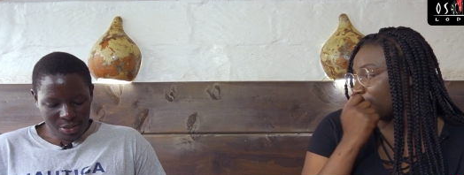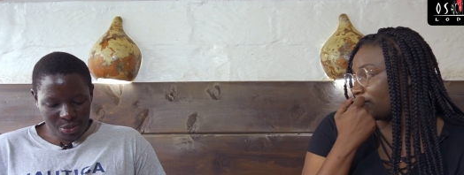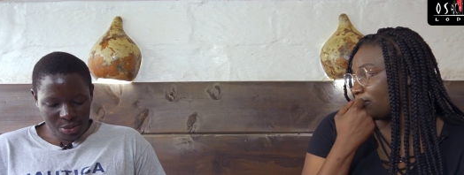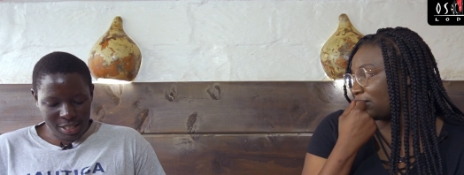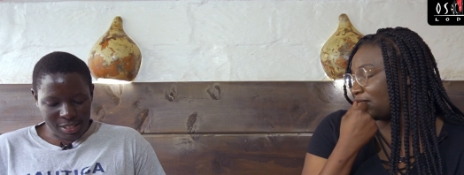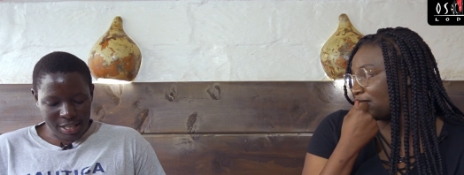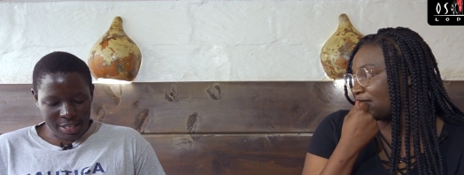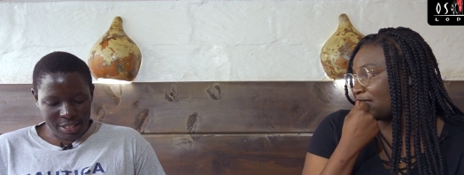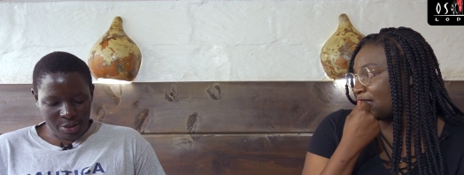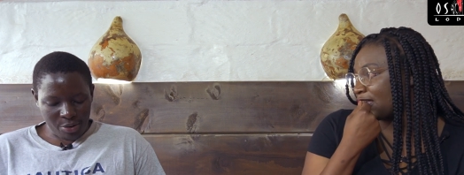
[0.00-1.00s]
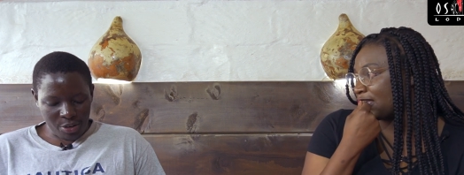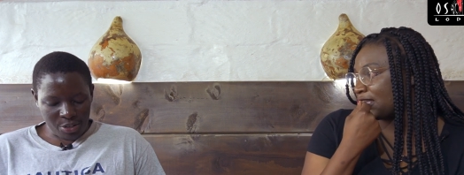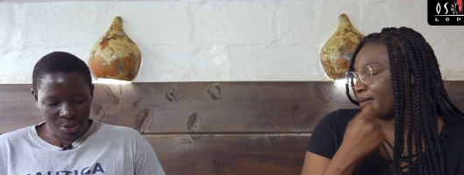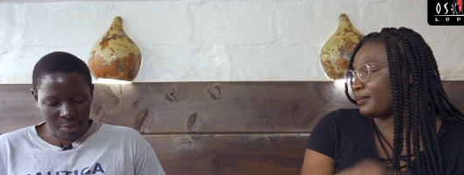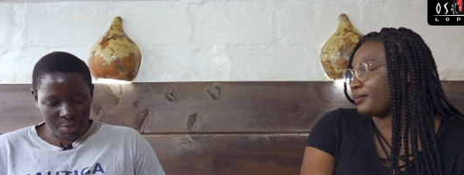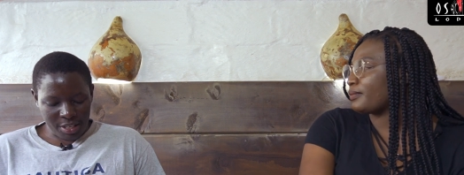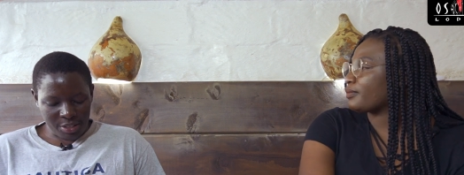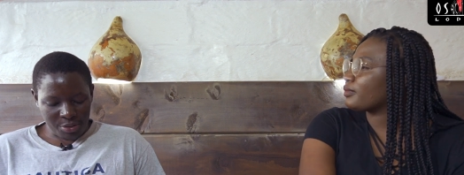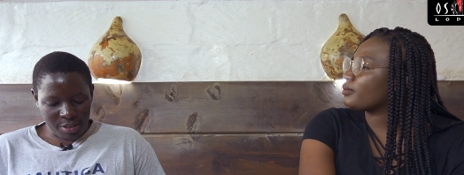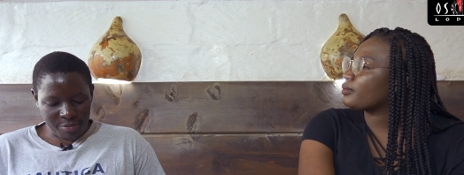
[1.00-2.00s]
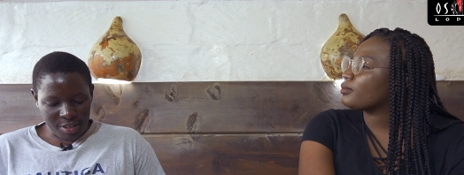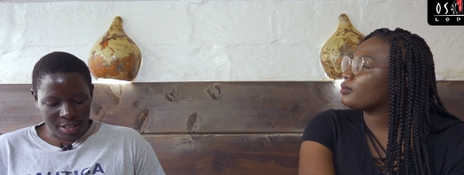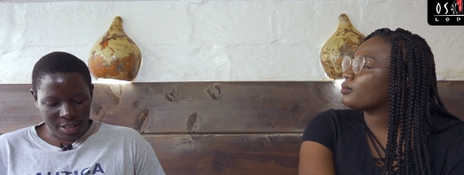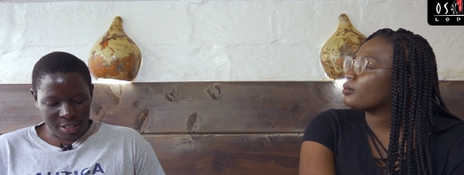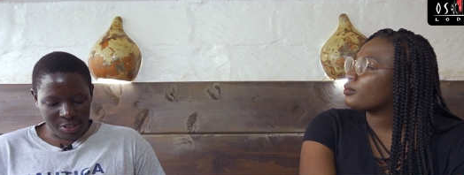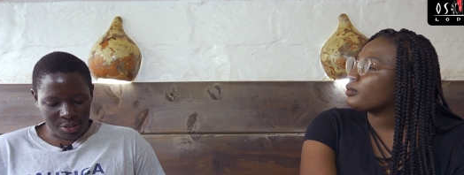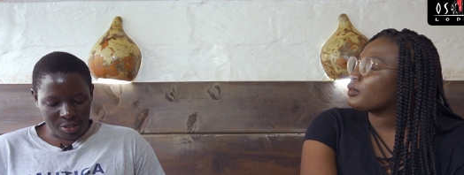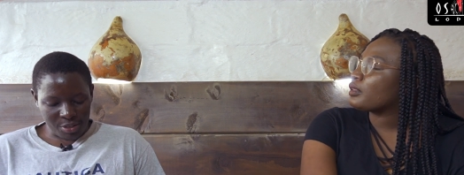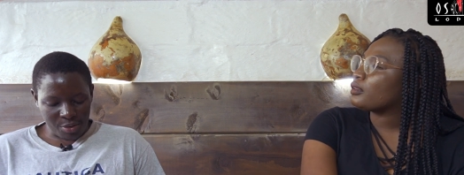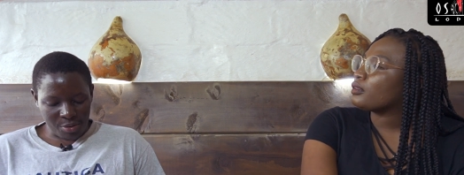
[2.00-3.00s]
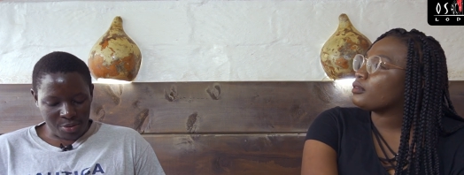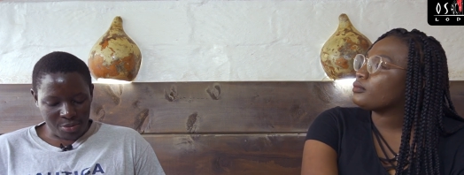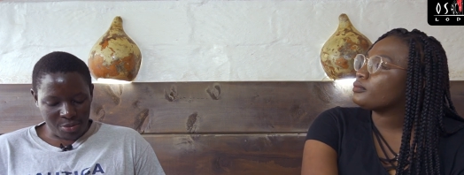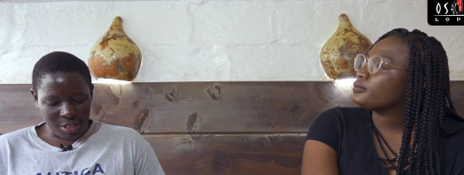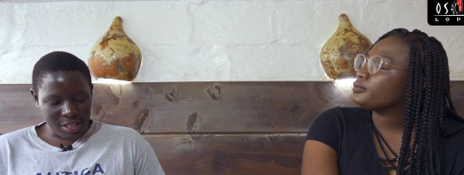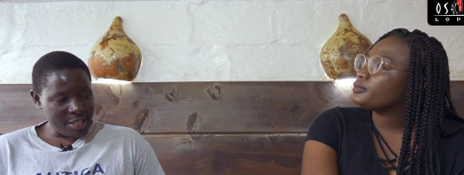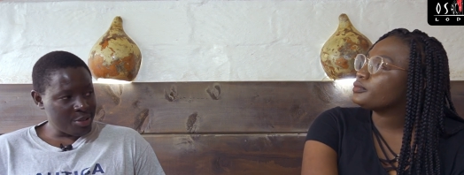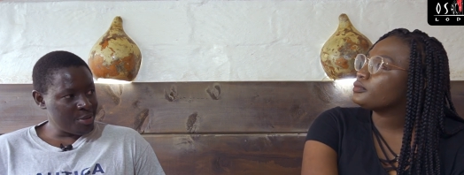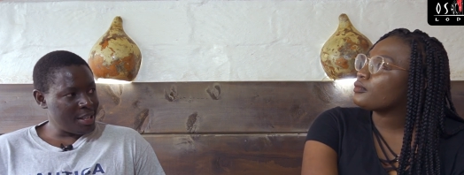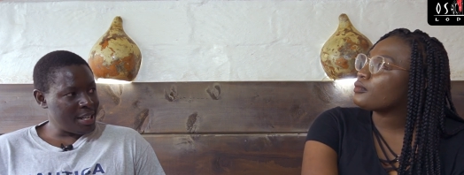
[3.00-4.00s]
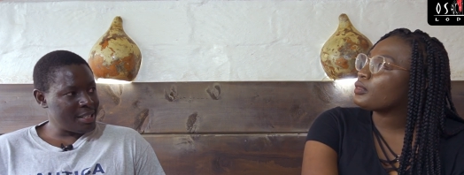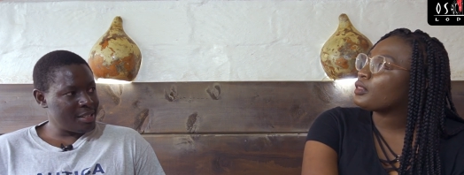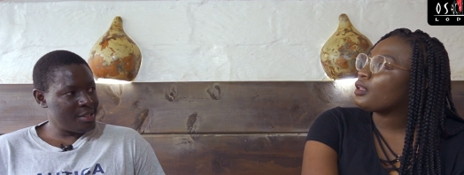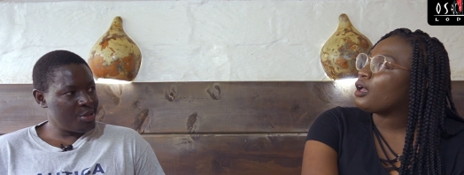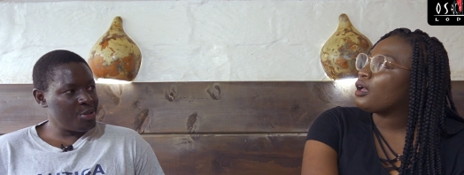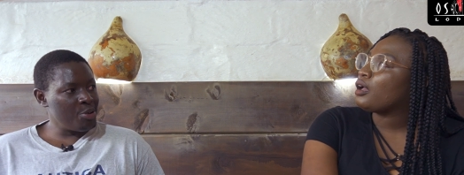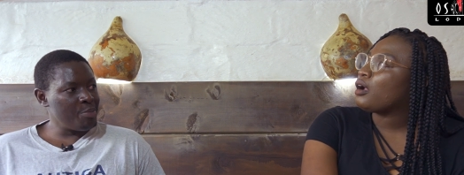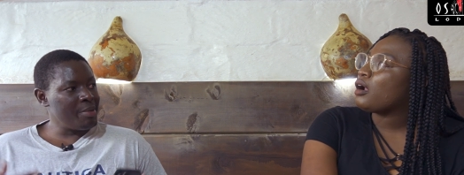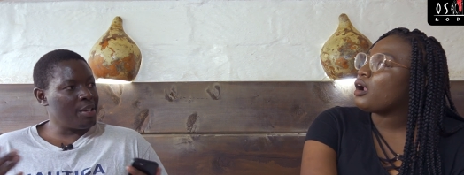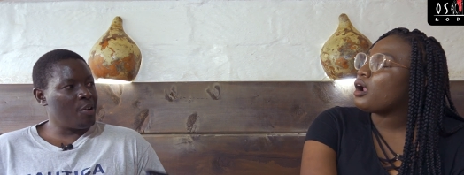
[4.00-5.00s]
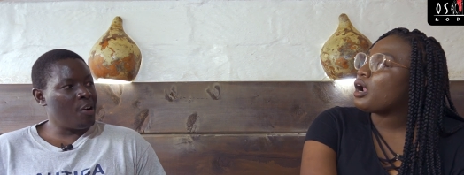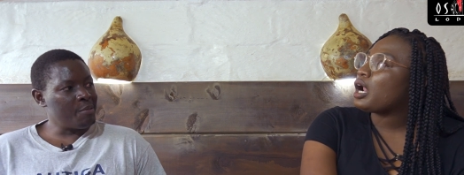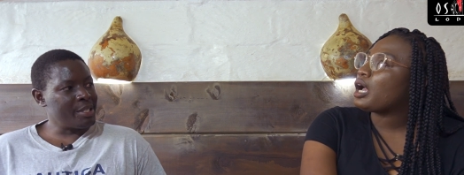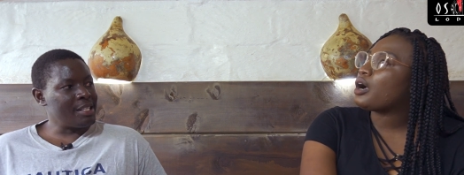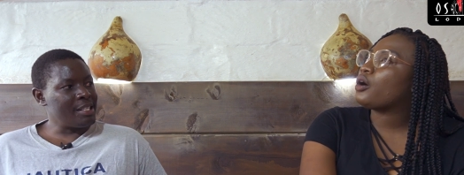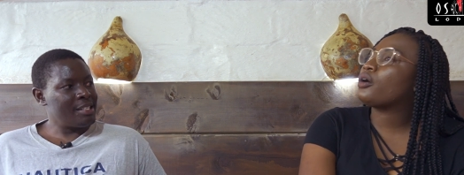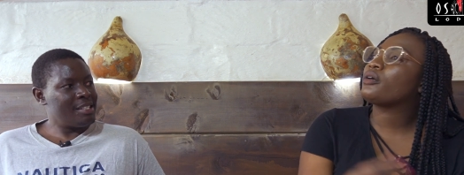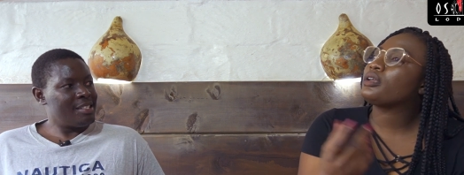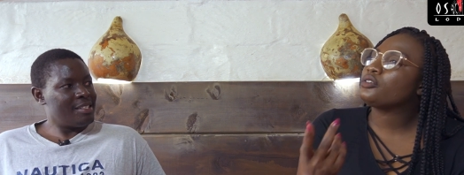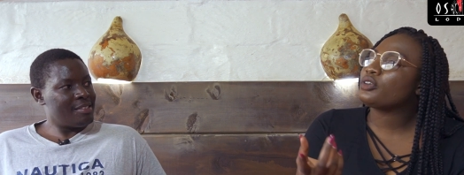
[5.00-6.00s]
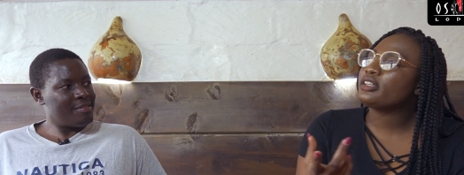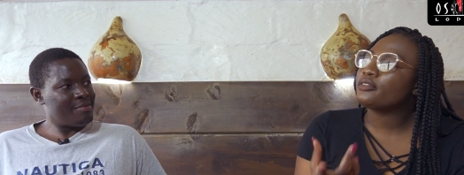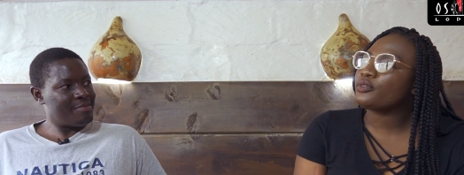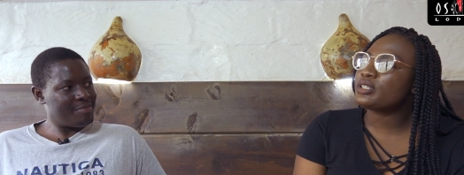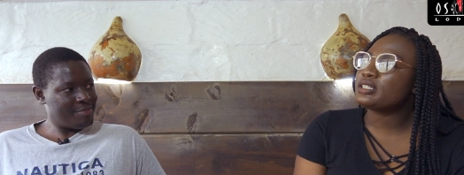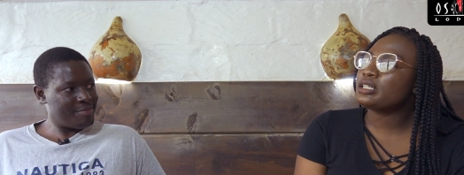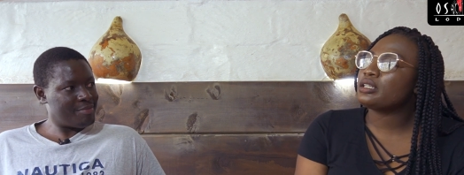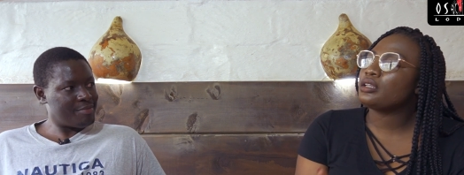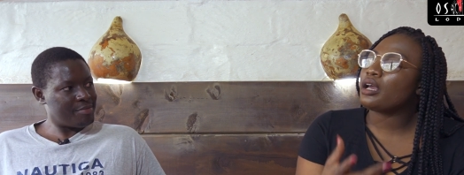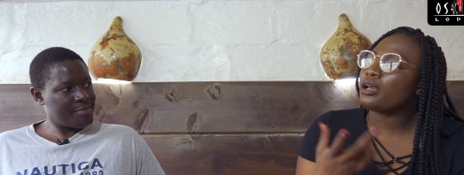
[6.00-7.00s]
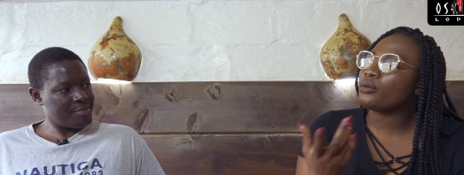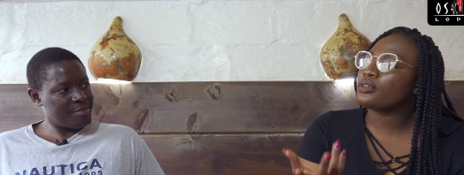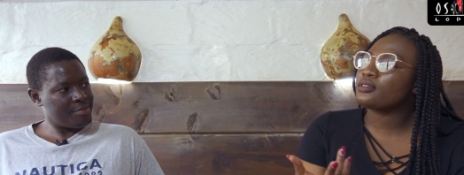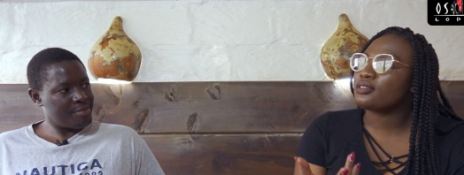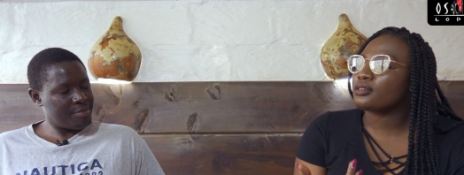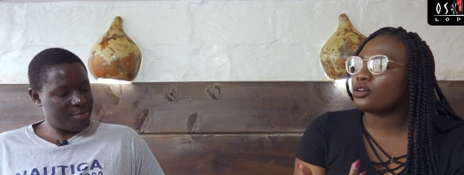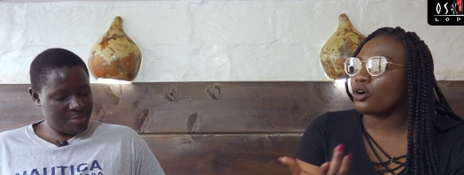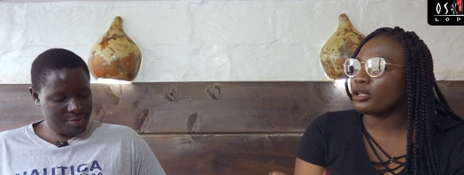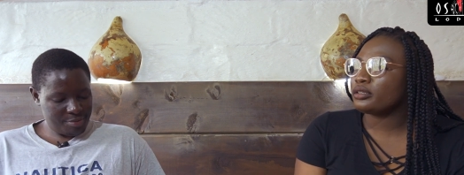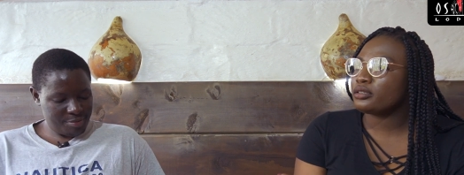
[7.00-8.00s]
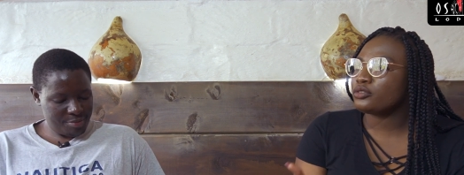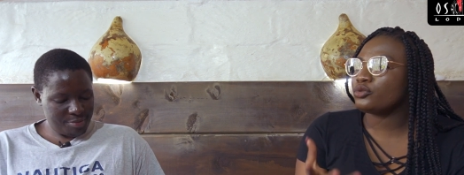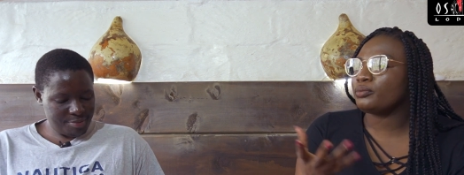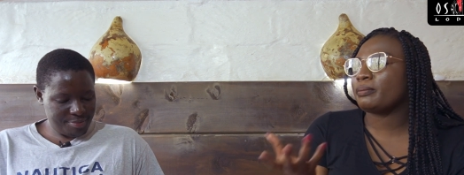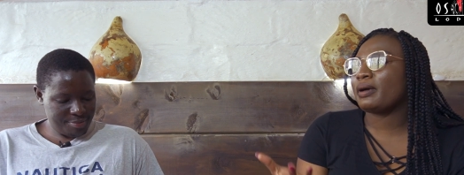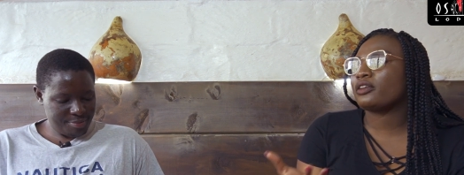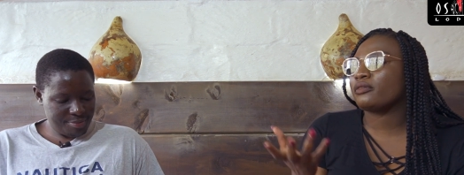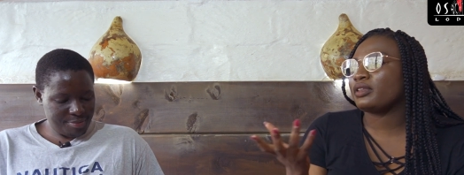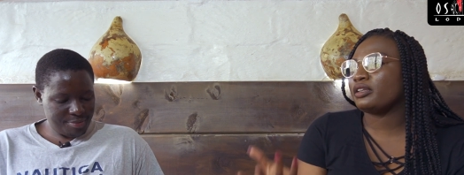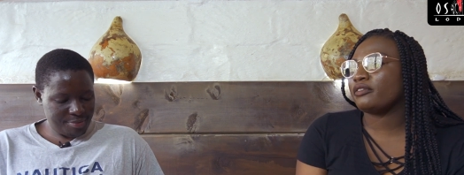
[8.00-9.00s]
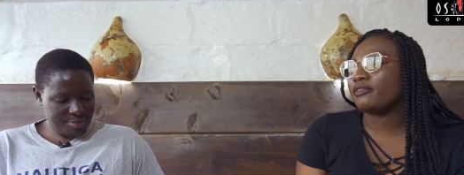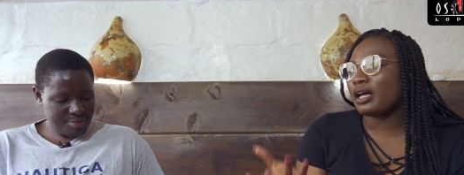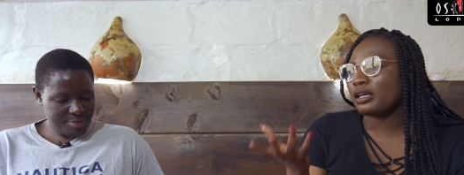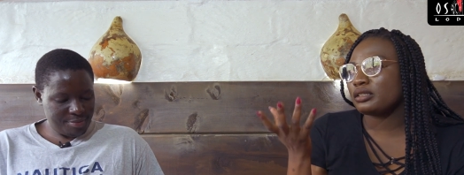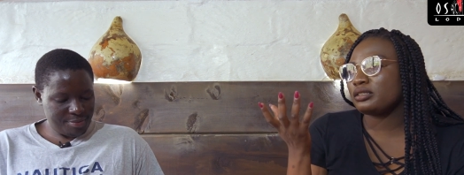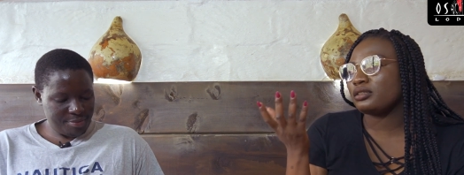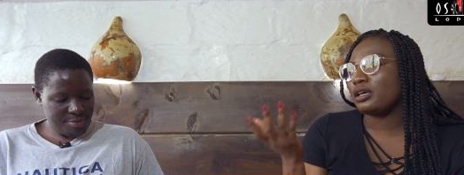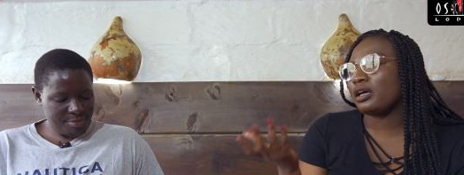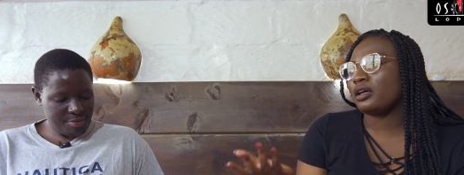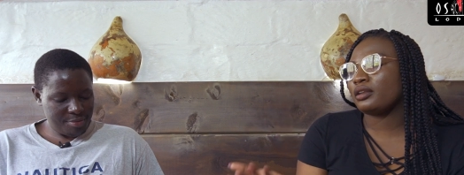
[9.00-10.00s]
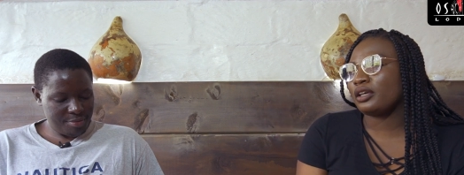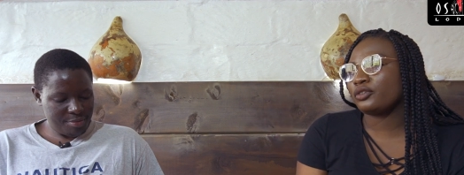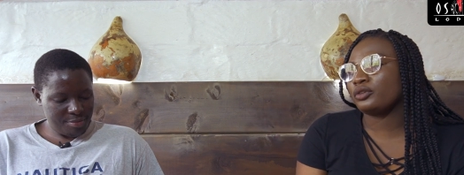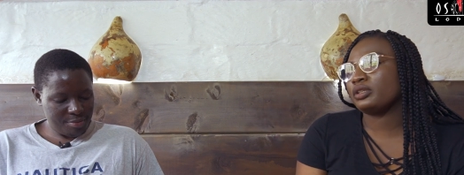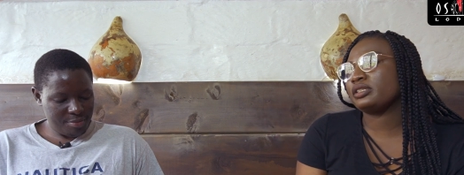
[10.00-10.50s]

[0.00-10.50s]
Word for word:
Speaker 1: two years later you got co-opted into the federation so what led to that to you being co-opted
Speaker 2: oh in 2014 i was called to be part of the defunct uh, national